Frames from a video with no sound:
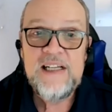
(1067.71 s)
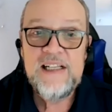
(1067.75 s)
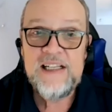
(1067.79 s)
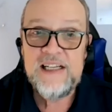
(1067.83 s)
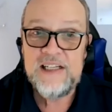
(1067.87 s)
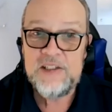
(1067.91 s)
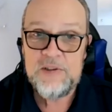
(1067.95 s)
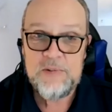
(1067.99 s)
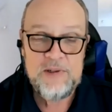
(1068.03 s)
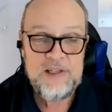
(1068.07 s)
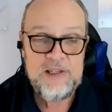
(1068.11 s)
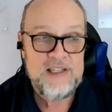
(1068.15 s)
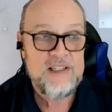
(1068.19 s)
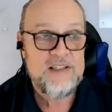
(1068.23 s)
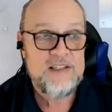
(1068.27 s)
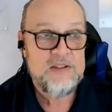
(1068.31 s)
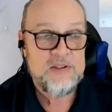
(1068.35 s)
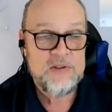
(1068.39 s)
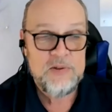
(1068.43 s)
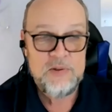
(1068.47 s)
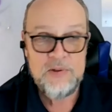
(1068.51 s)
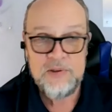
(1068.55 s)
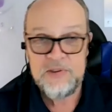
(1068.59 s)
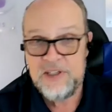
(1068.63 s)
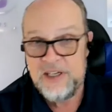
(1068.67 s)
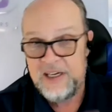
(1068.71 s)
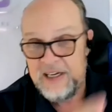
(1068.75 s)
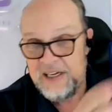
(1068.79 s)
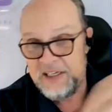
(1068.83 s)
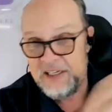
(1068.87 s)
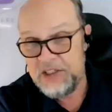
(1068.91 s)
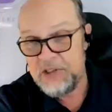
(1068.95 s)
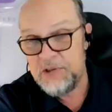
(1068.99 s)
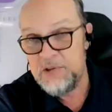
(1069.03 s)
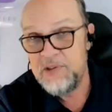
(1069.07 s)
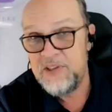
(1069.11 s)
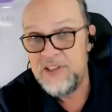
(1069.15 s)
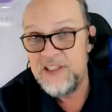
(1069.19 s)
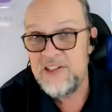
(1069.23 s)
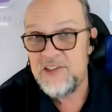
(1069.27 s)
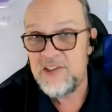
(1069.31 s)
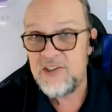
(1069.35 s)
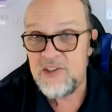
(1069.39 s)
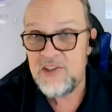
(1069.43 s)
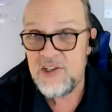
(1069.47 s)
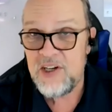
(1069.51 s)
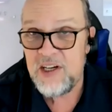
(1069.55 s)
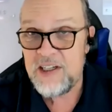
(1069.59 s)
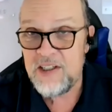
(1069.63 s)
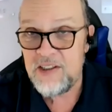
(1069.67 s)
That's why I told you, I use
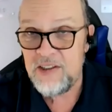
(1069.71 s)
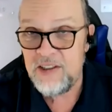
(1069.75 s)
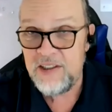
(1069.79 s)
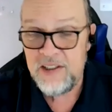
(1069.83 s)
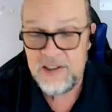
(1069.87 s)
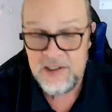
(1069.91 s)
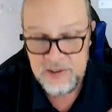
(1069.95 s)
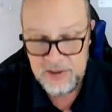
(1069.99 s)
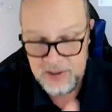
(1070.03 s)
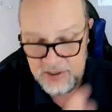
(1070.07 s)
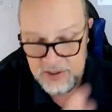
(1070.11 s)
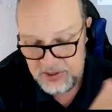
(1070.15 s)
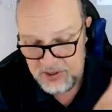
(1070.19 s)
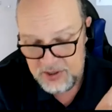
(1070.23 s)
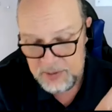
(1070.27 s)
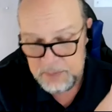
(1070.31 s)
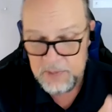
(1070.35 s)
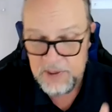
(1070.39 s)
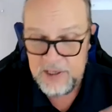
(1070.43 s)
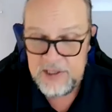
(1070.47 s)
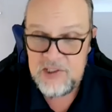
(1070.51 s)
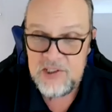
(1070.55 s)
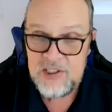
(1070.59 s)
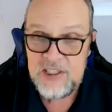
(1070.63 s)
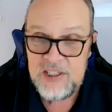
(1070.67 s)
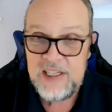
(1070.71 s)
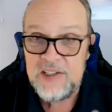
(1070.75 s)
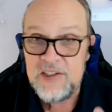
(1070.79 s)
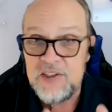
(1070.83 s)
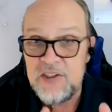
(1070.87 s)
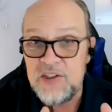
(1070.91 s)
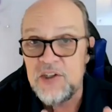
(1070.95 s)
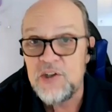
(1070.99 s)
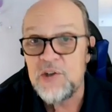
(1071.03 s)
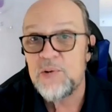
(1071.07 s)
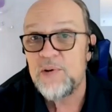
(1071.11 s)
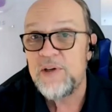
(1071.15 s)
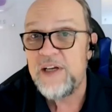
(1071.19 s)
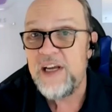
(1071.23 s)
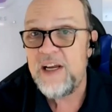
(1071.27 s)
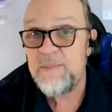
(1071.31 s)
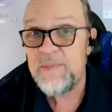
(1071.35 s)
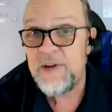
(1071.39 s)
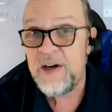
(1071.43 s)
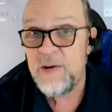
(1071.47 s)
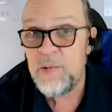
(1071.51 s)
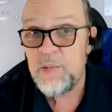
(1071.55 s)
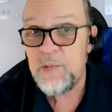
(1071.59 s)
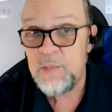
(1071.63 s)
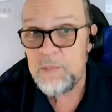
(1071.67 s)
these checklist or the spreadsheets to create
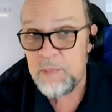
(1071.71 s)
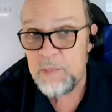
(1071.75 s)
my